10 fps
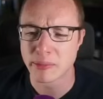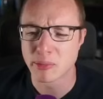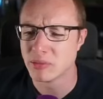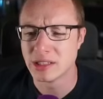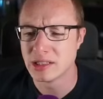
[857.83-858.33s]

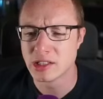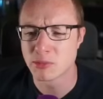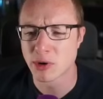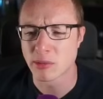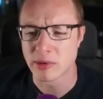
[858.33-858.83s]
this
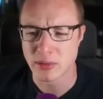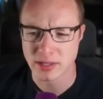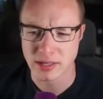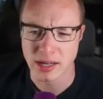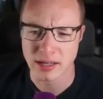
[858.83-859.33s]
probably
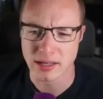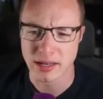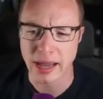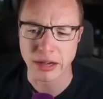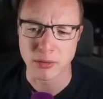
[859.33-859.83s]
wasn't
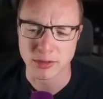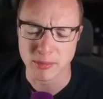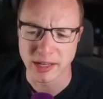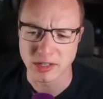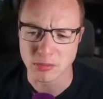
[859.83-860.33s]
an accurate
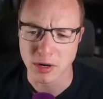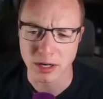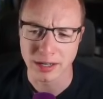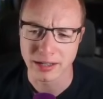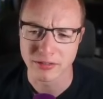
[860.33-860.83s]

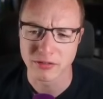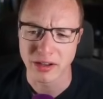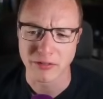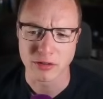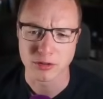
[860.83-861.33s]
benchmark, like
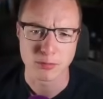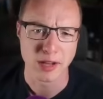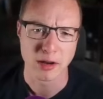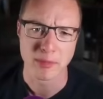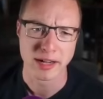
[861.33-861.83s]
500
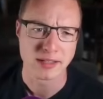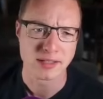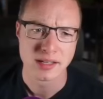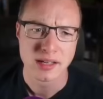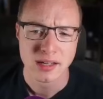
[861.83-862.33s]

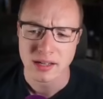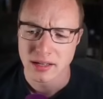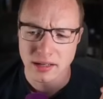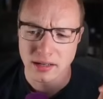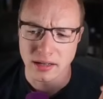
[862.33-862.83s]
megabytes.
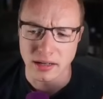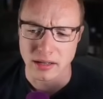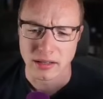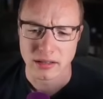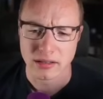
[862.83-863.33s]

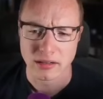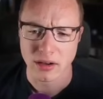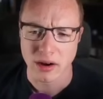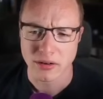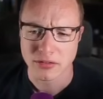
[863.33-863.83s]

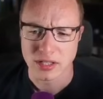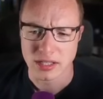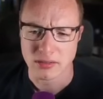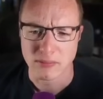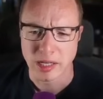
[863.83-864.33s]
The
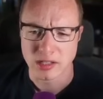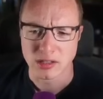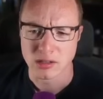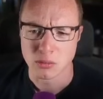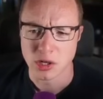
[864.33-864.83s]
RFC
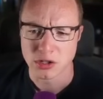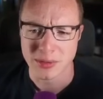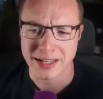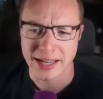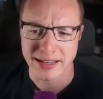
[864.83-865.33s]
mentioned
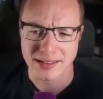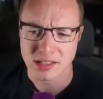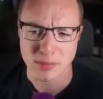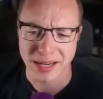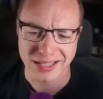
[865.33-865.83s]
128
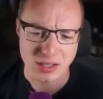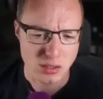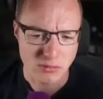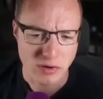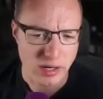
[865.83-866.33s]
as the max
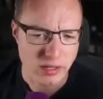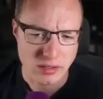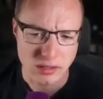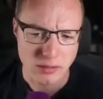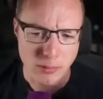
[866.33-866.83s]
somewhere.
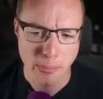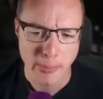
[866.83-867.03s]
So,